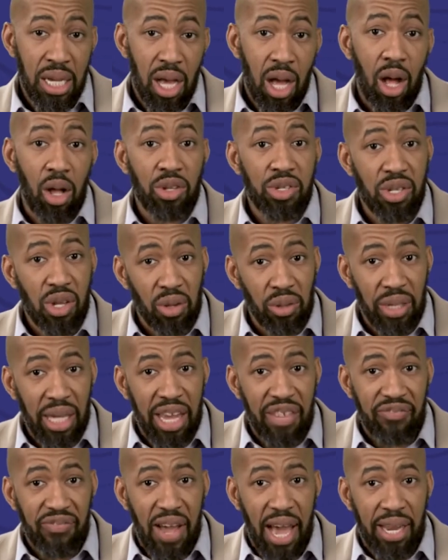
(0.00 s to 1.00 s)
Also,
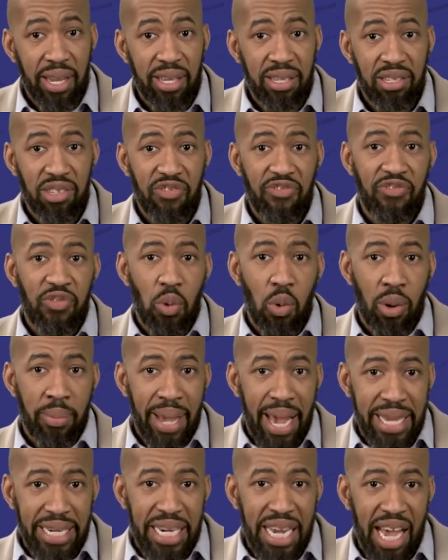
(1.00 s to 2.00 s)
late filings of Form
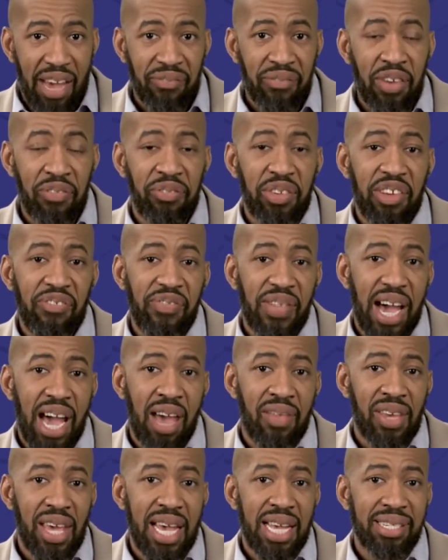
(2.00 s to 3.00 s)

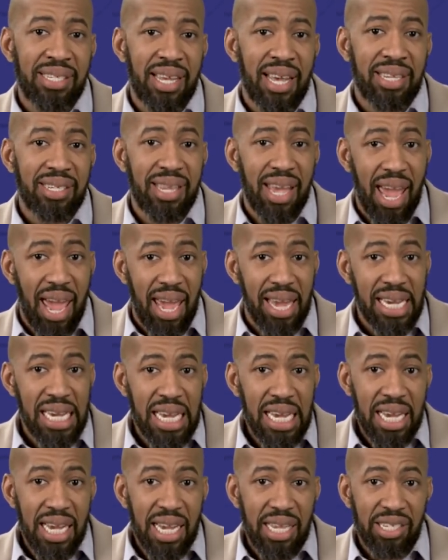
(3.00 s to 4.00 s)
8955 SSA
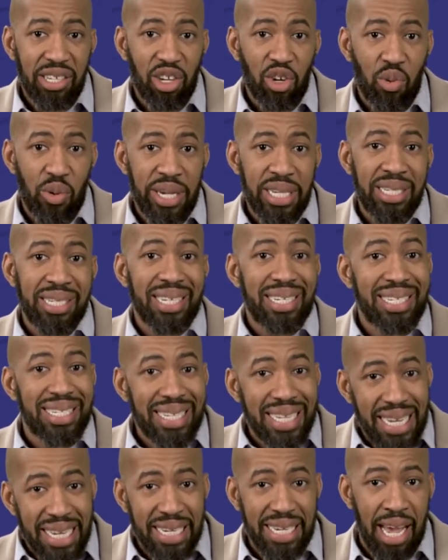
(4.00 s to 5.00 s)
is increased to
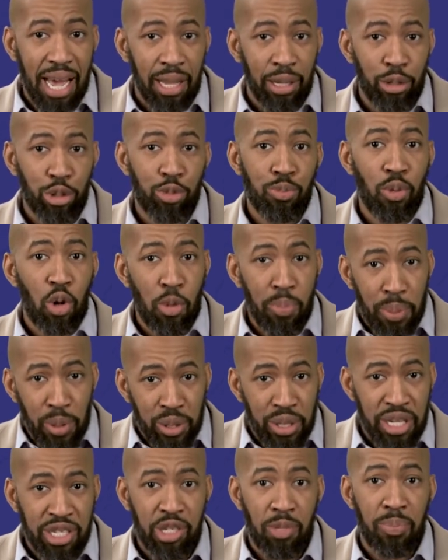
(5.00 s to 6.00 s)
$10 per
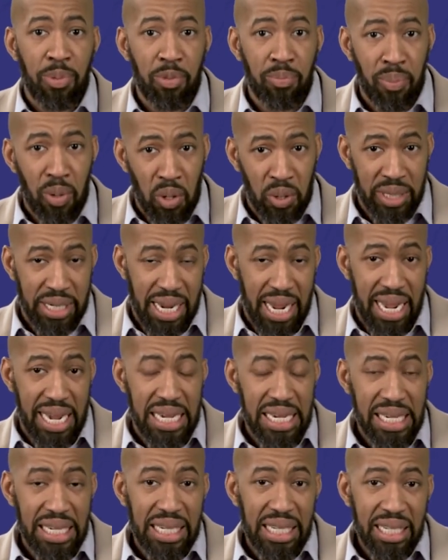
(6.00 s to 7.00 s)
participant per
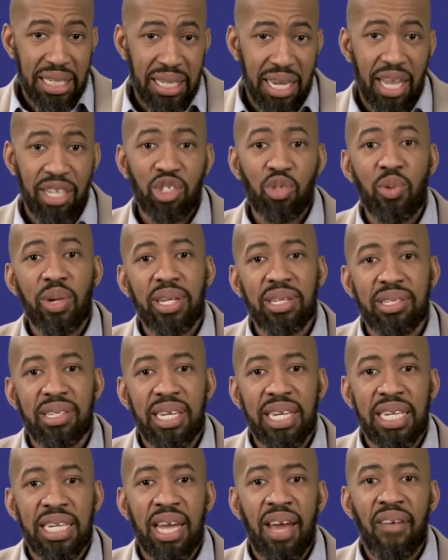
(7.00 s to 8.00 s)
day, not to
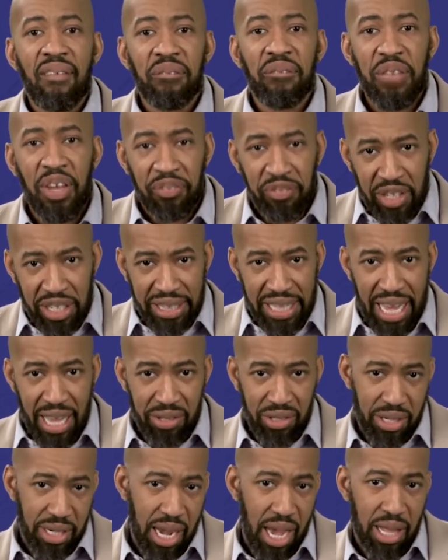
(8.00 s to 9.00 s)
exceed
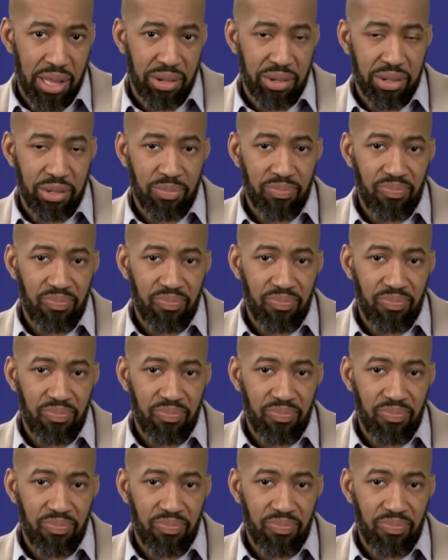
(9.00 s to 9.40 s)
$50,000.